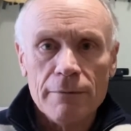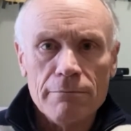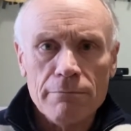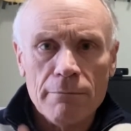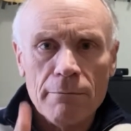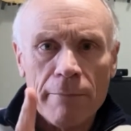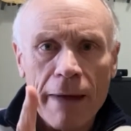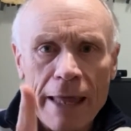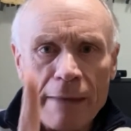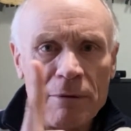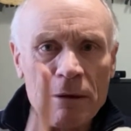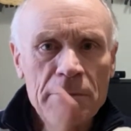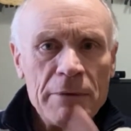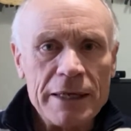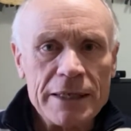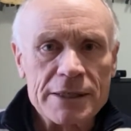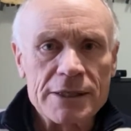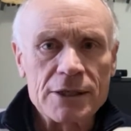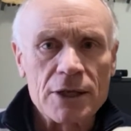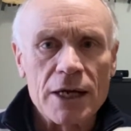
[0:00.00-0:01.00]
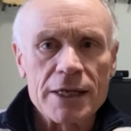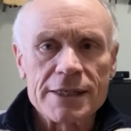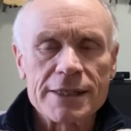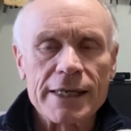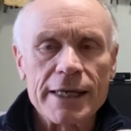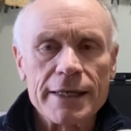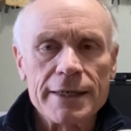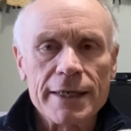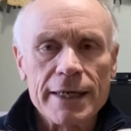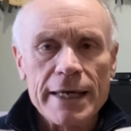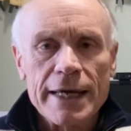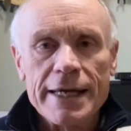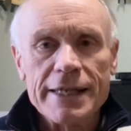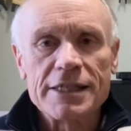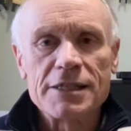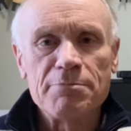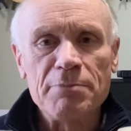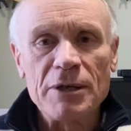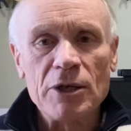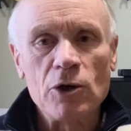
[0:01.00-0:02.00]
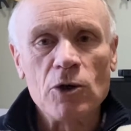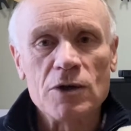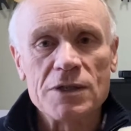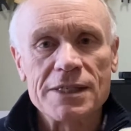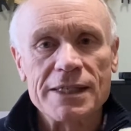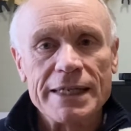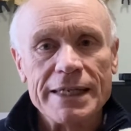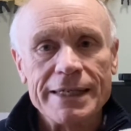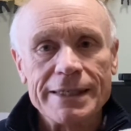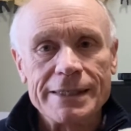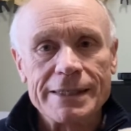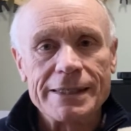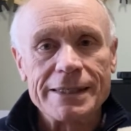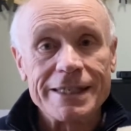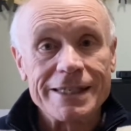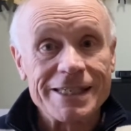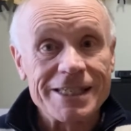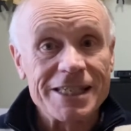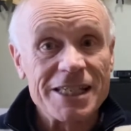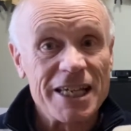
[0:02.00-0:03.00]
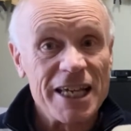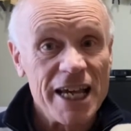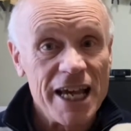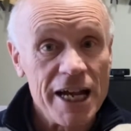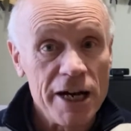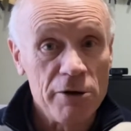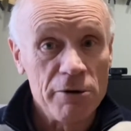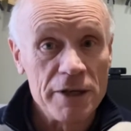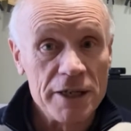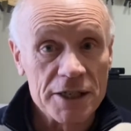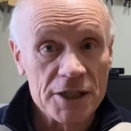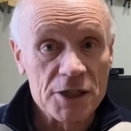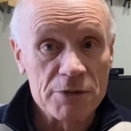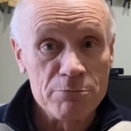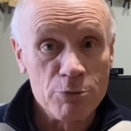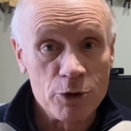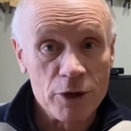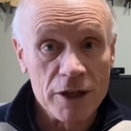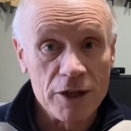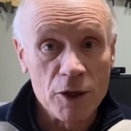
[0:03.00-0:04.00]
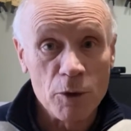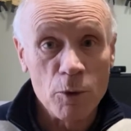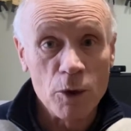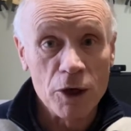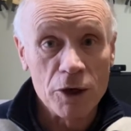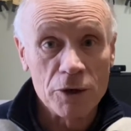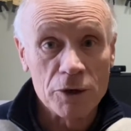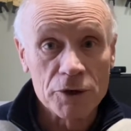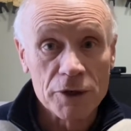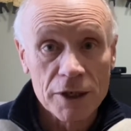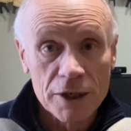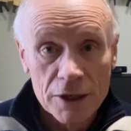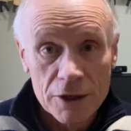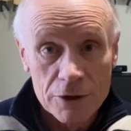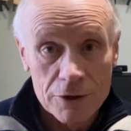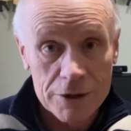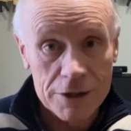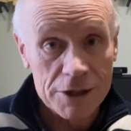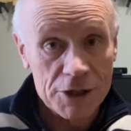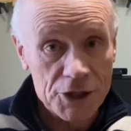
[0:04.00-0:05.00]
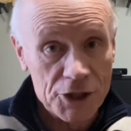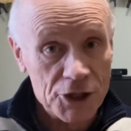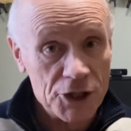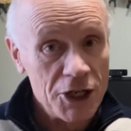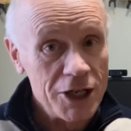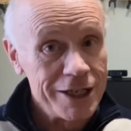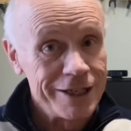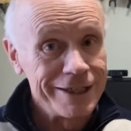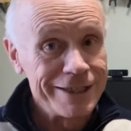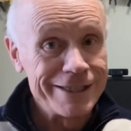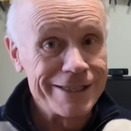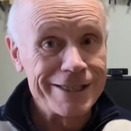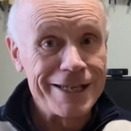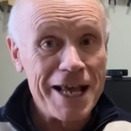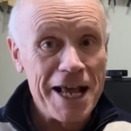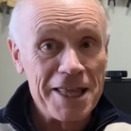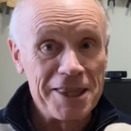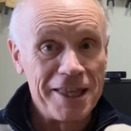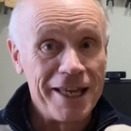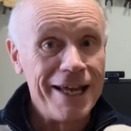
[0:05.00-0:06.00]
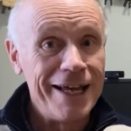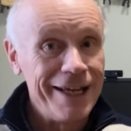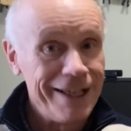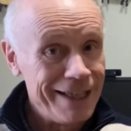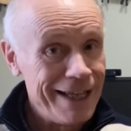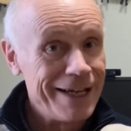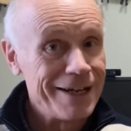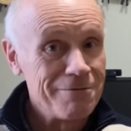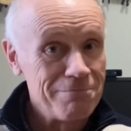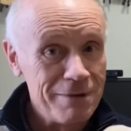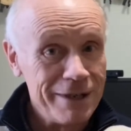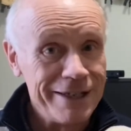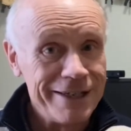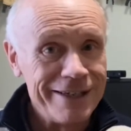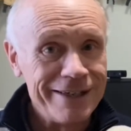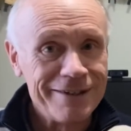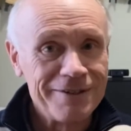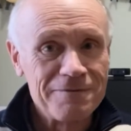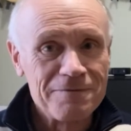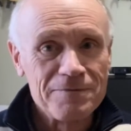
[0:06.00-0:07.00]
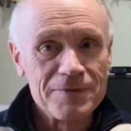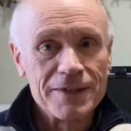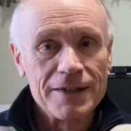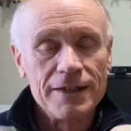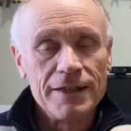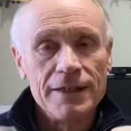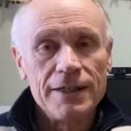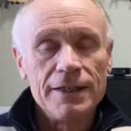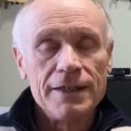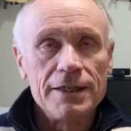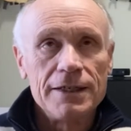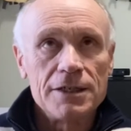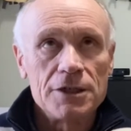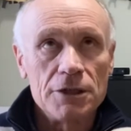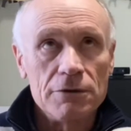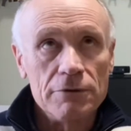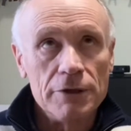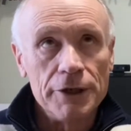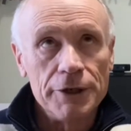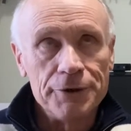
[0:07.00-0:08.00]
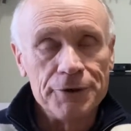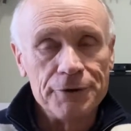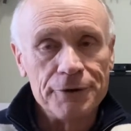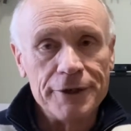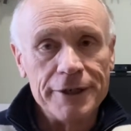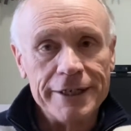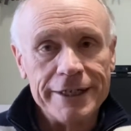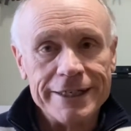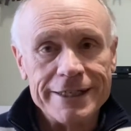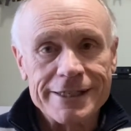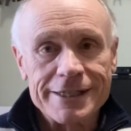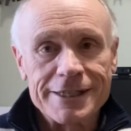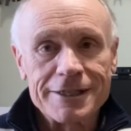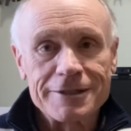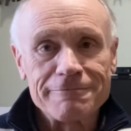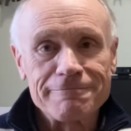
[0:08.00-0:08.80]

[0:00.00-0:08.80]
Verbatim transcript: Maybe, miss, I said, it's because it's the scariest book in the world, because it certainly scared the hell out of me. She rolled her eyes.